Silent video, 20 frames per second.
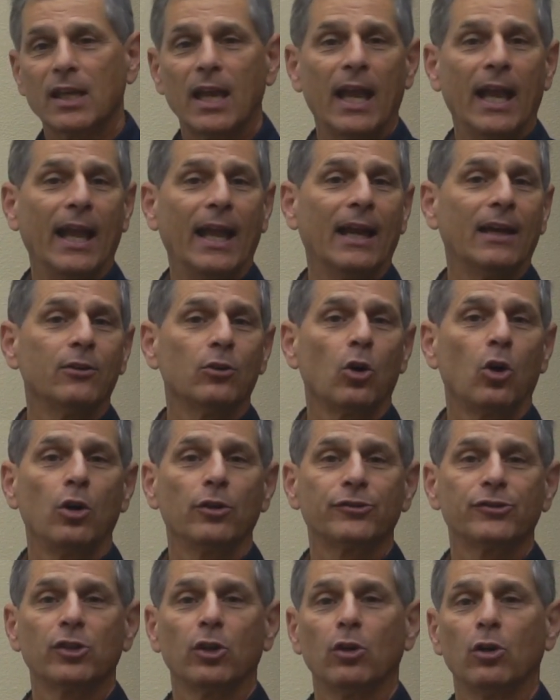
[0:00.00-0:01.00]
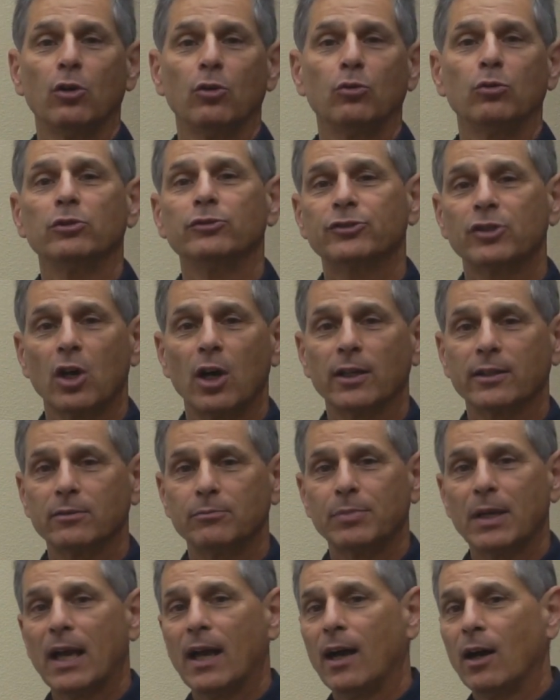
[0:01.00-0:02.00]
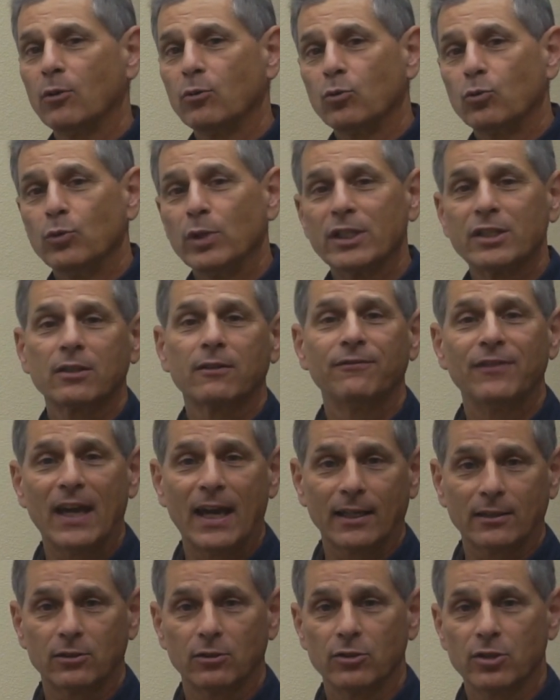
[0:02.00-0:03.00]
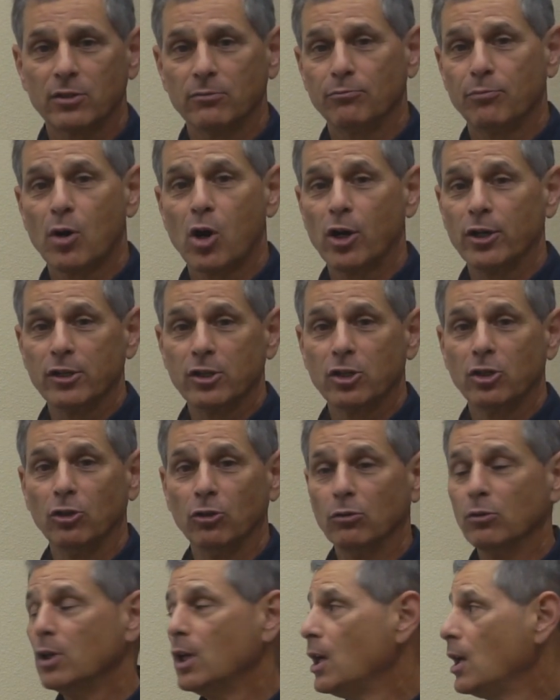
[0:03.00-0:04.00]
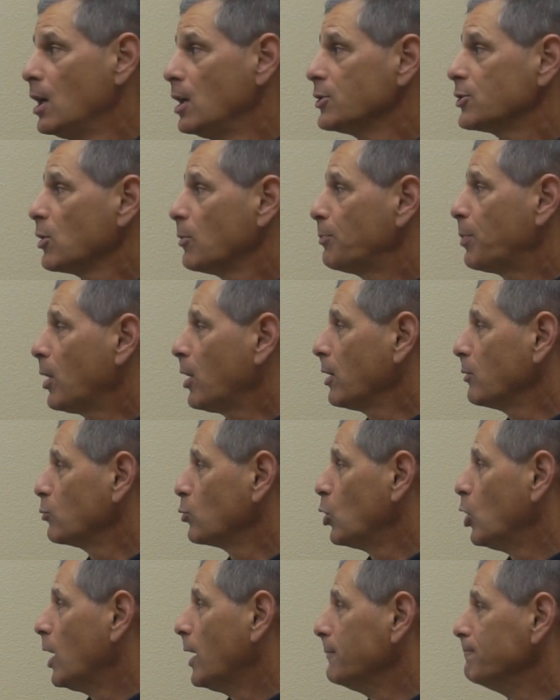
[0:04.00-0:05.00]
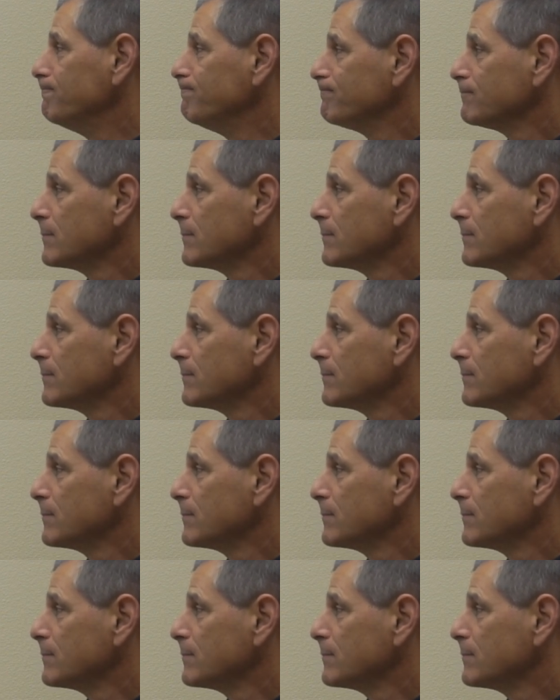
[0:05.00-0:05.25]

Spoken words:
and also we'll talk about risk factors in part 2. So part 1,